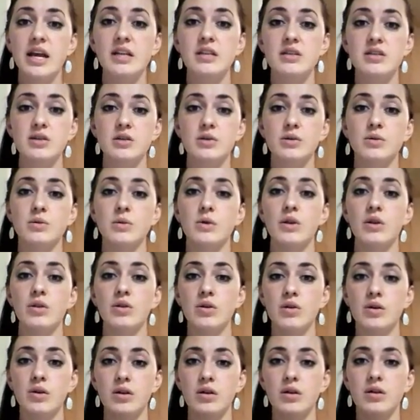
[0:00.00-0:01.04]
And so
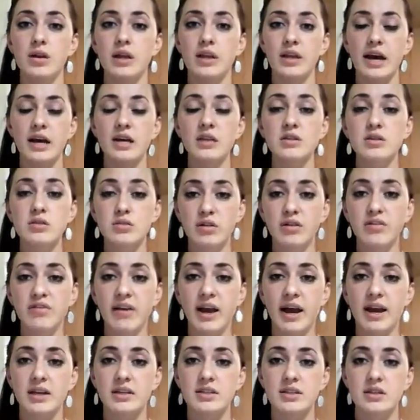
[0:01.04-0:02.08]
that has three
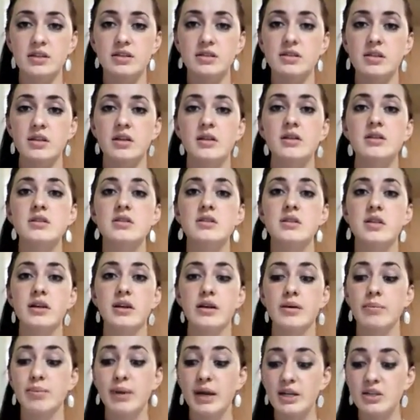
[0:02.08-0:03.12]
factors. There's
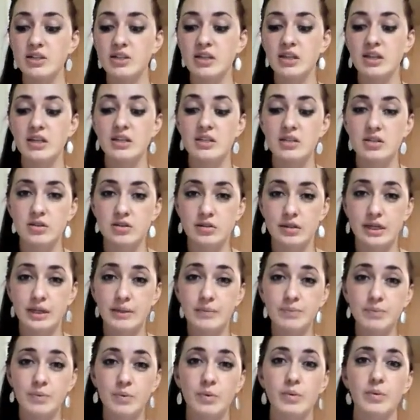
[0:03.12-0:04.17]
the patient
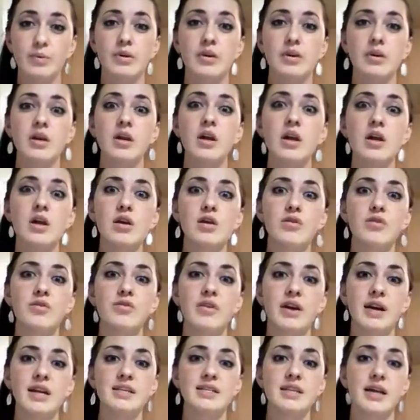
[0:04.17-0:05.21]
history, when you
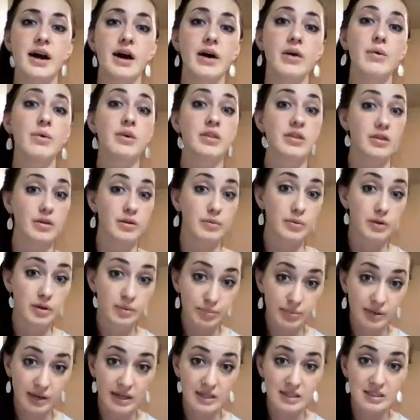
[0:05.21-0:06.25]
find out what their
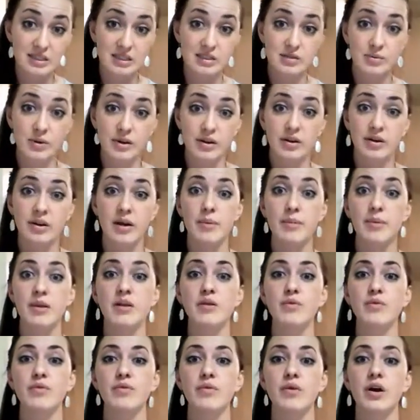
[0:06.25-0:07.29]
complaint is, why they're coming
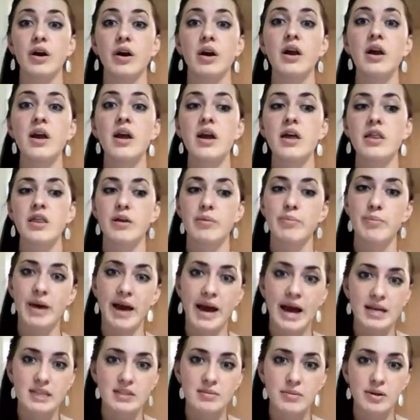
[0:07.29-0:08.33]
in for, their
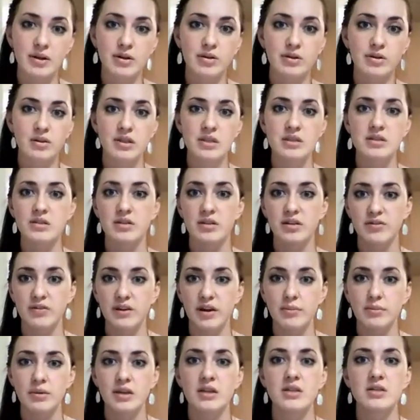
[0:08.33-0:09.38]
past medical history,
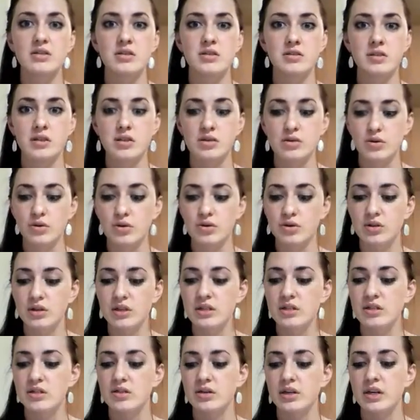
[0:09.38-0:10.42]
family history, social
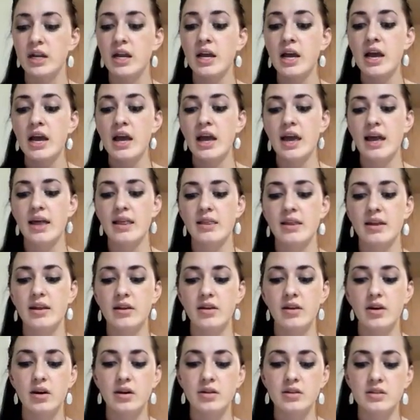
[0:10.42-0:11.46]
history, and
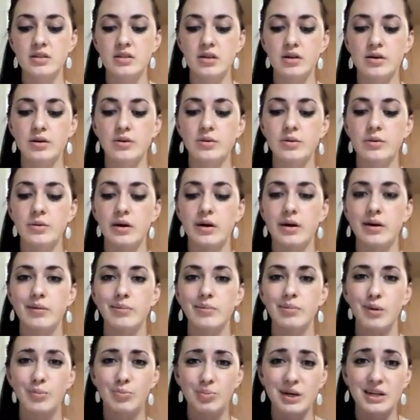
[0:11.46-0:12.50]
then also
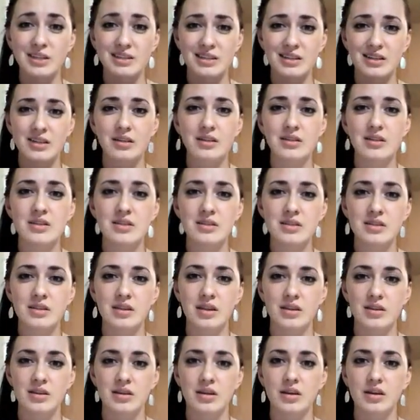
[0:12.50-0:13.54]
the present illness
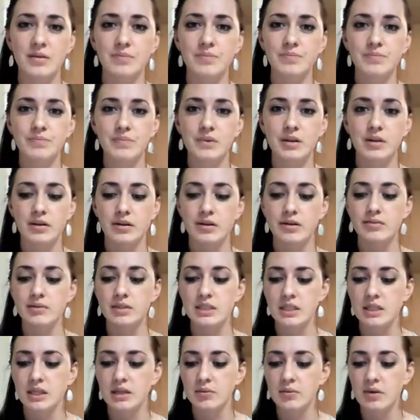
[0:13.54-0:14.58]
that they're
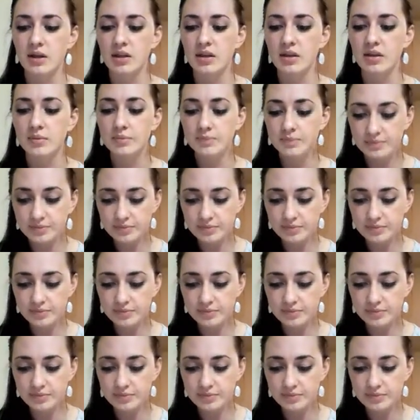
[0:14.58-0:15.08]
dealing with.